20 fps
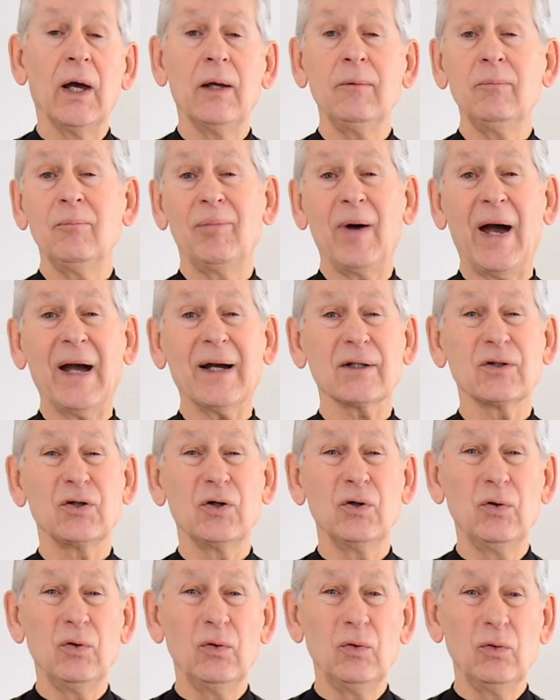And back
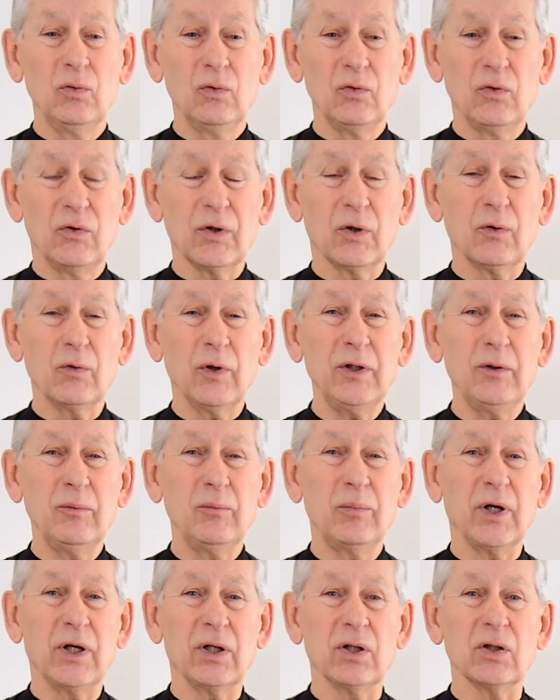to the
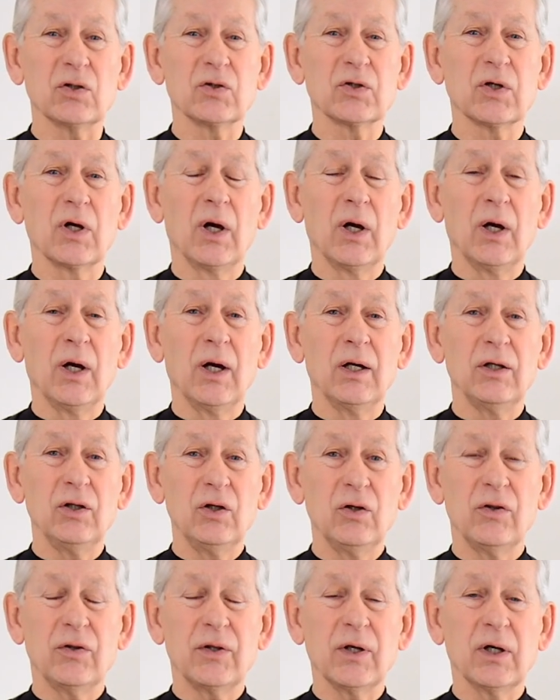green beans,
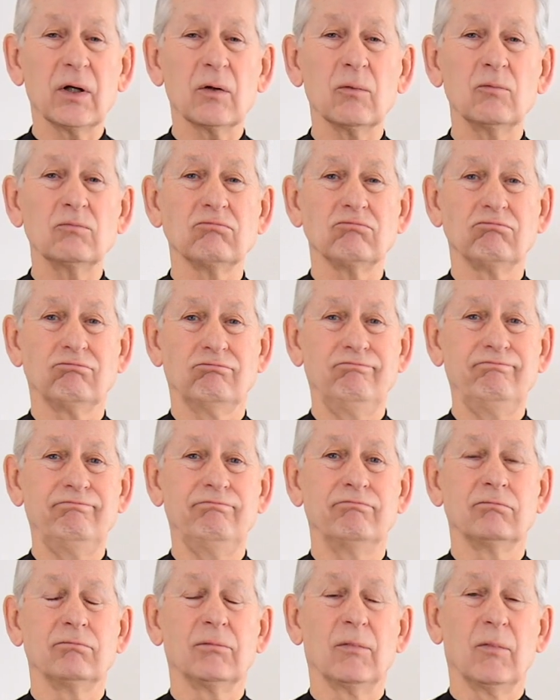you'd think,
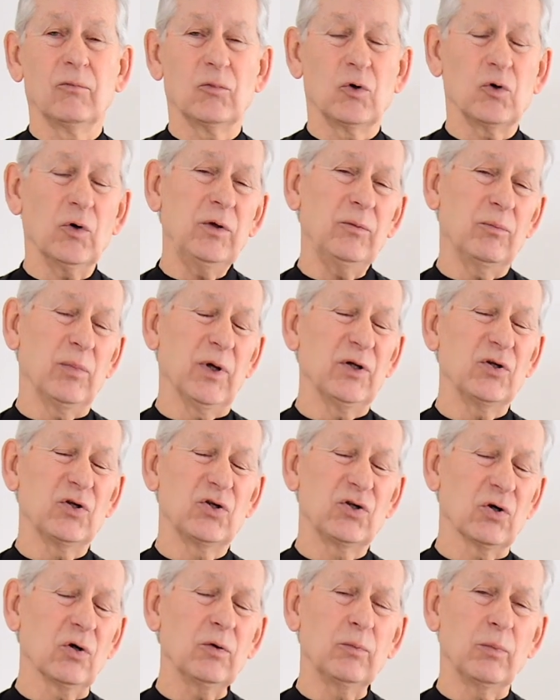green
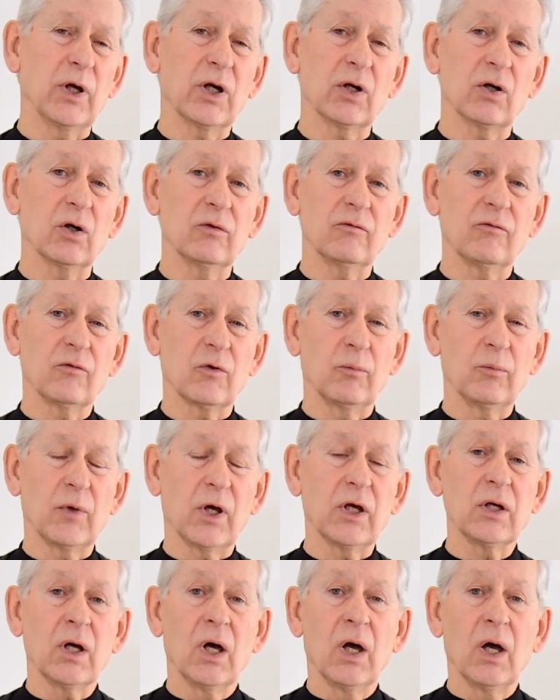beans should be good for
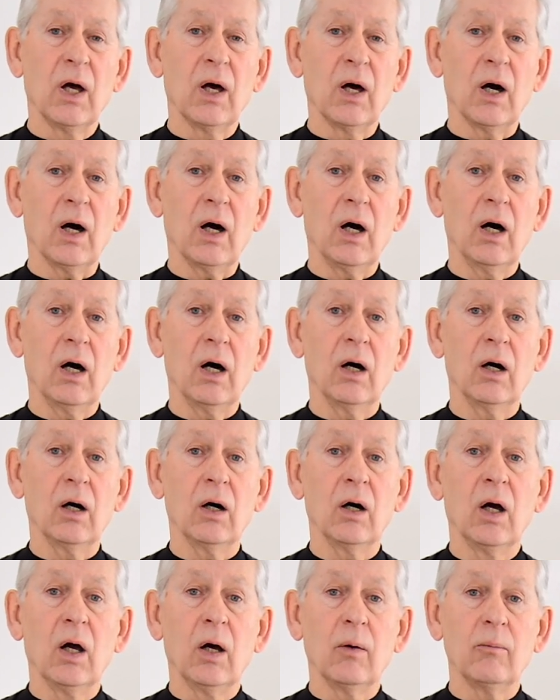me,
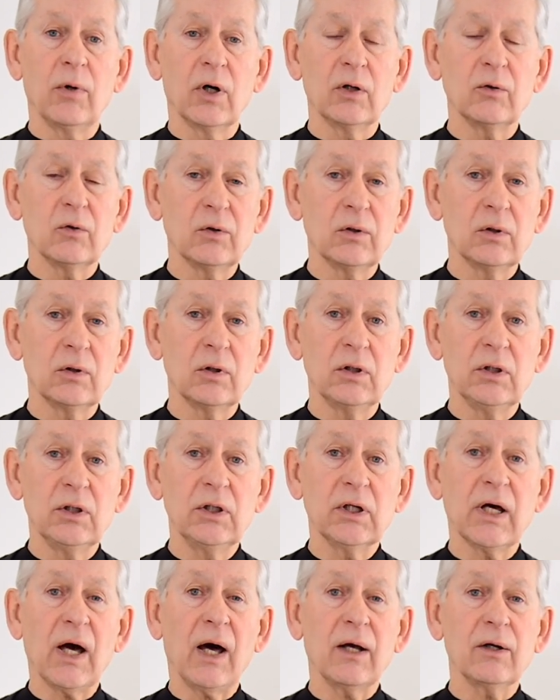but
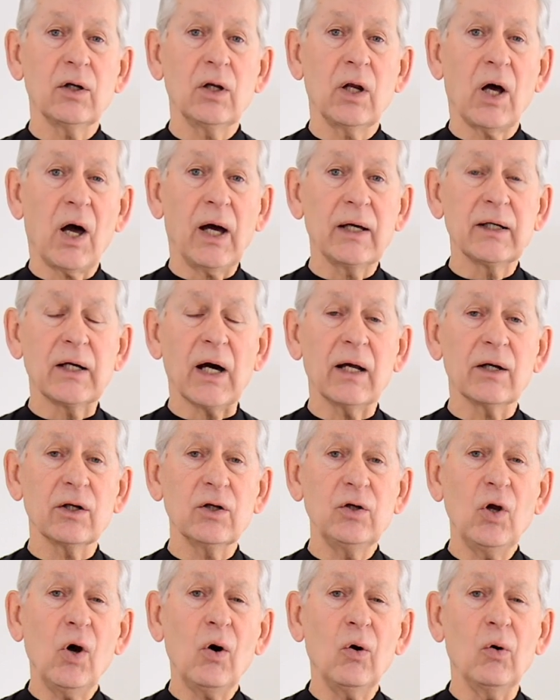I
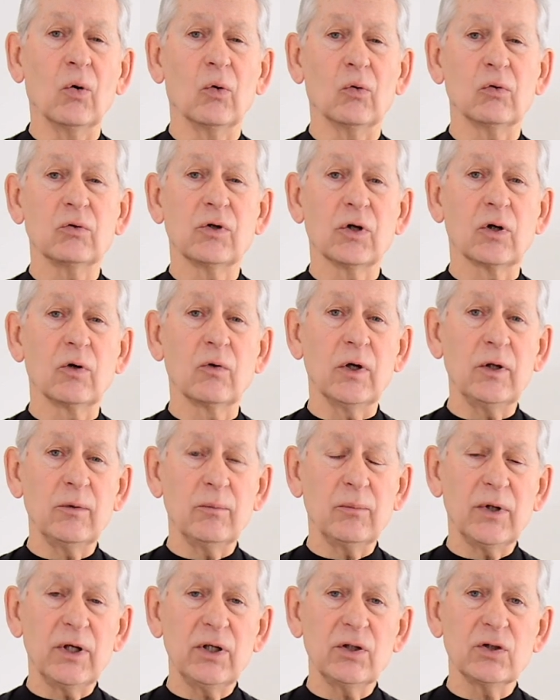gotta know the
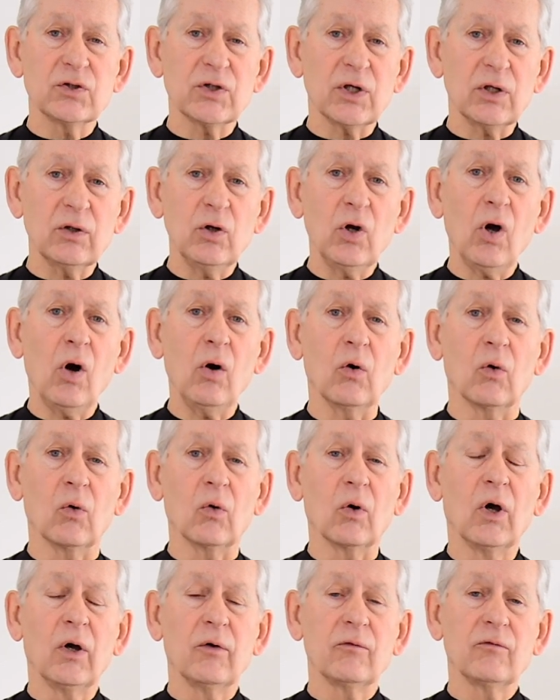green beans are
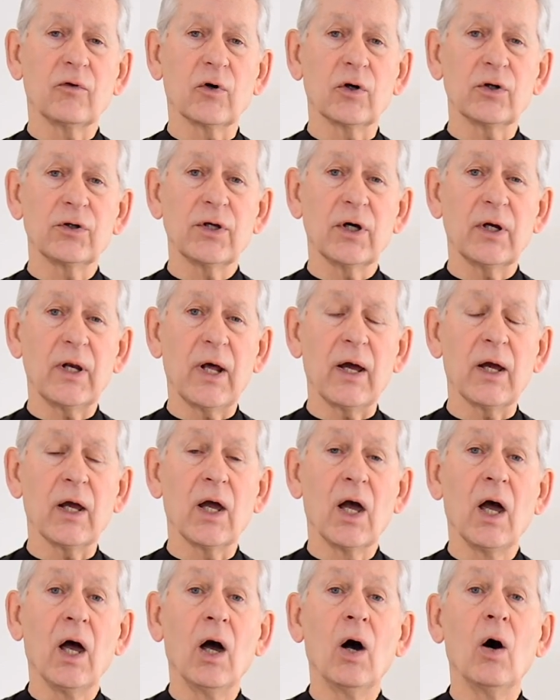no for
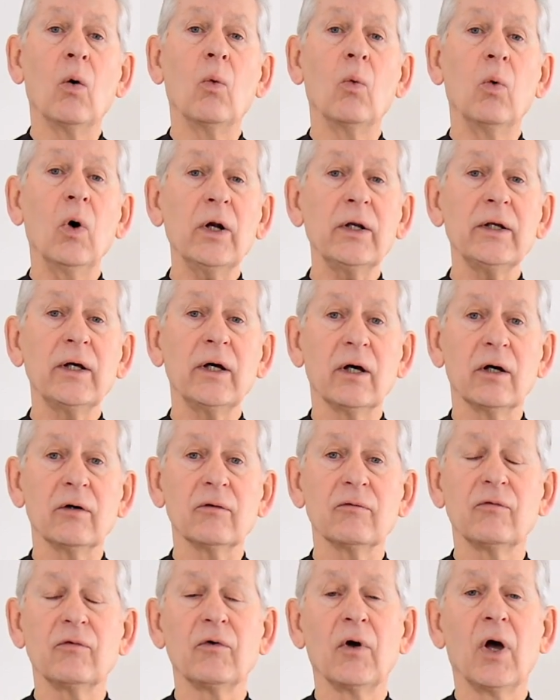today. What
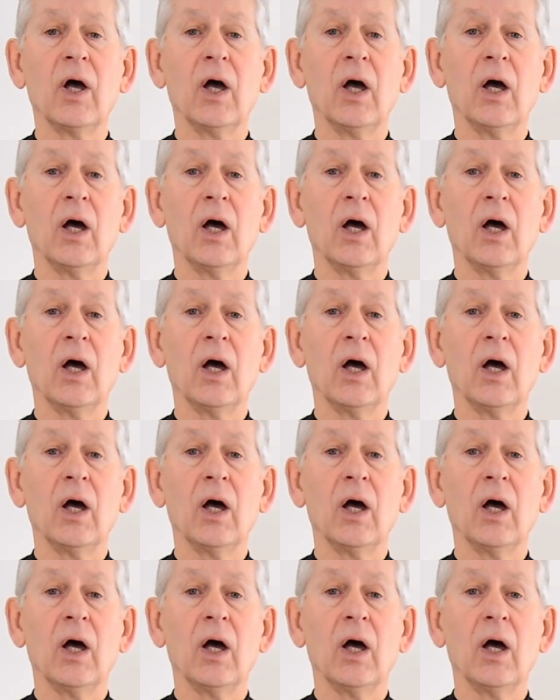if